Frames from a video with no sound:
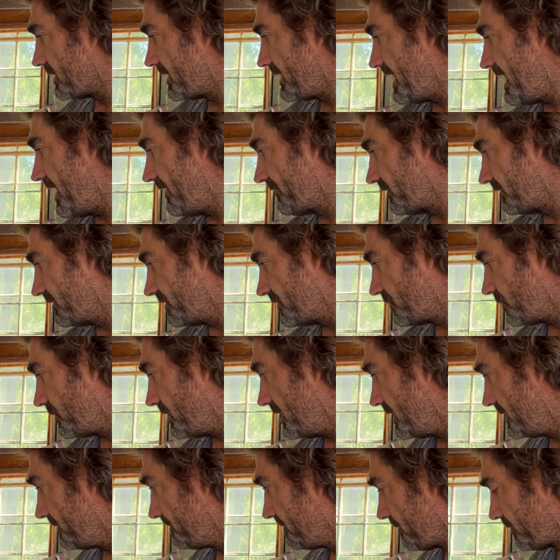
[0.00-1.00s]
and aft this
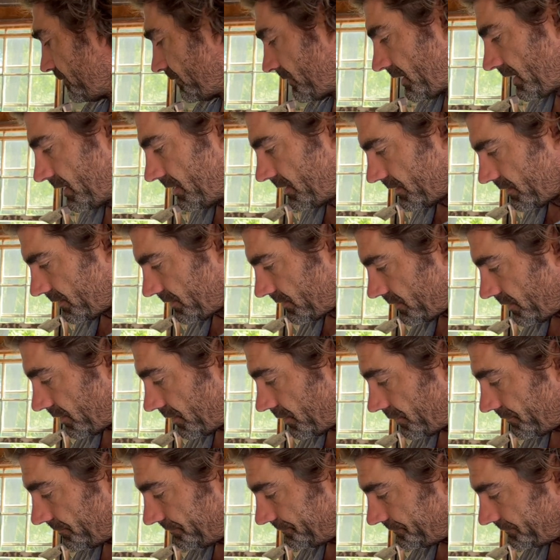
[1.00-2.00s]
way.
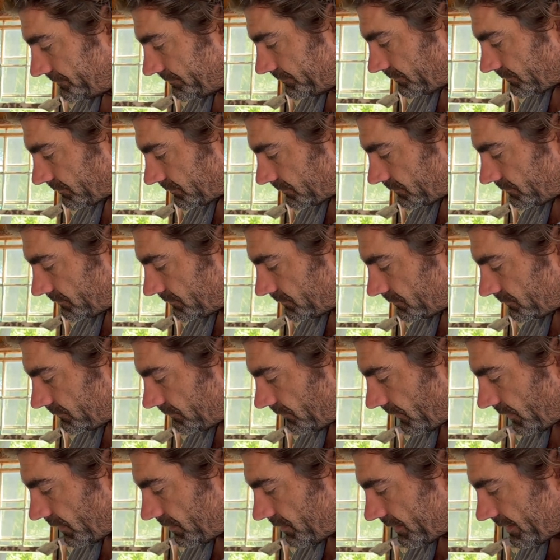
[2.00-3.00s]
So
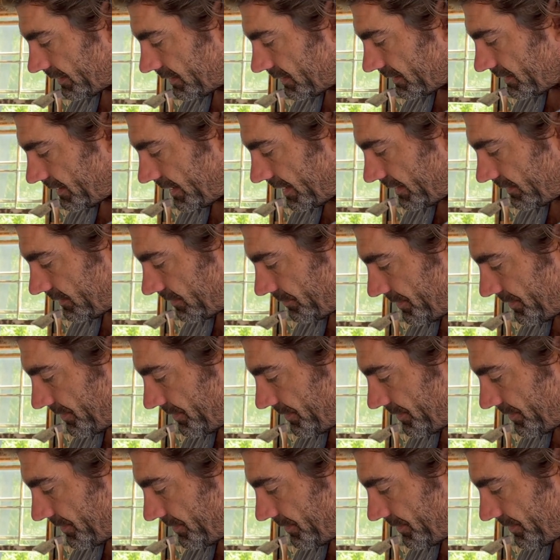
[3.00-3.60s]
you're going to take the